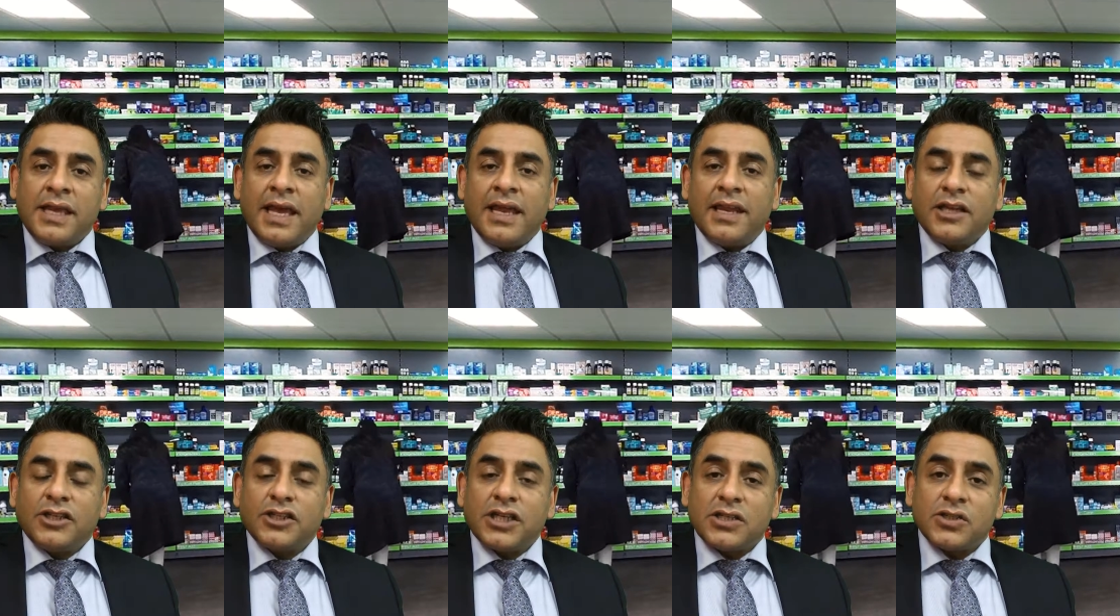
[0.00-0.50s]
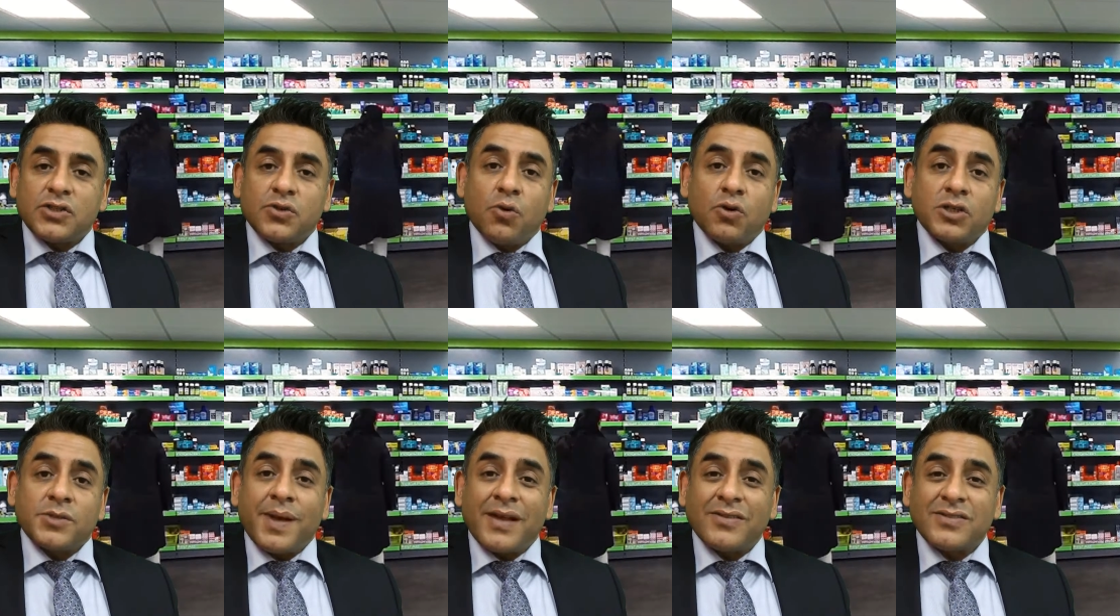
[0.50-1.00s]
The
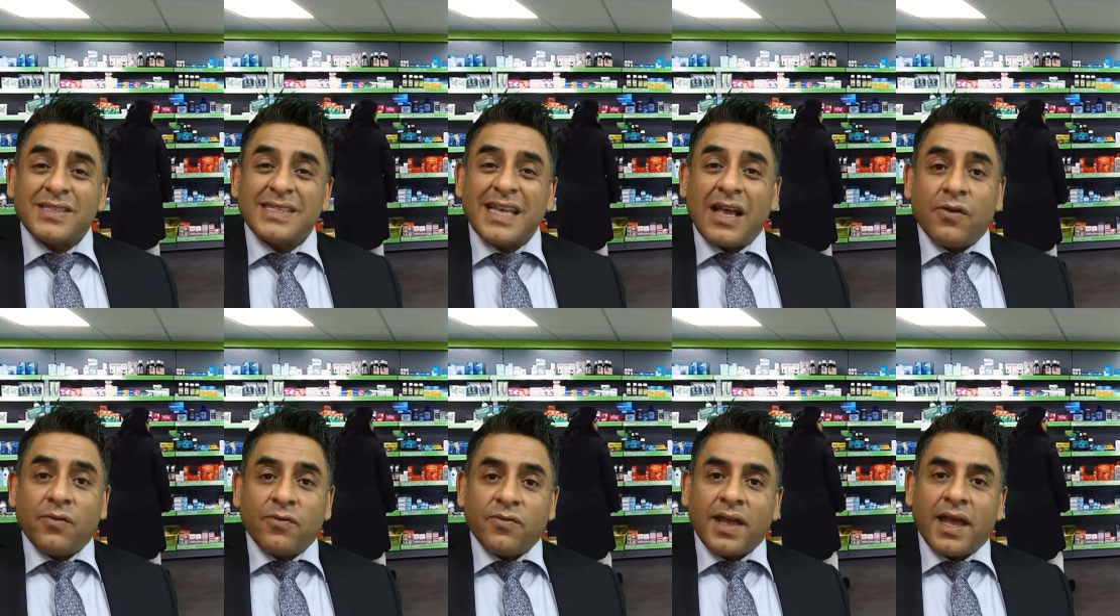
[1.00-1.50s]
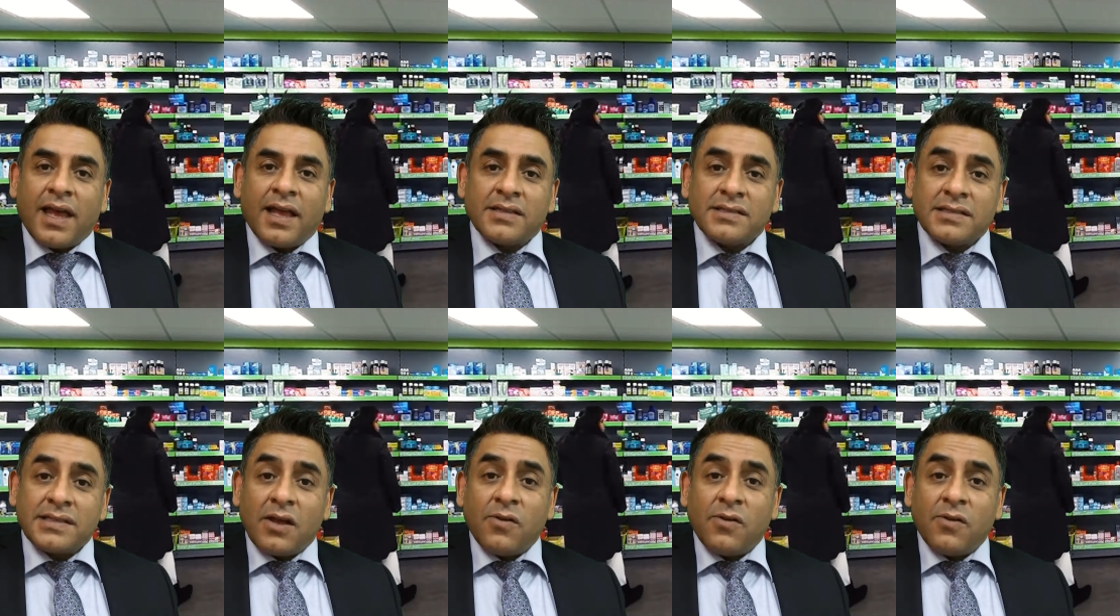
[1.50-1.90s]
NHS talks about self-care.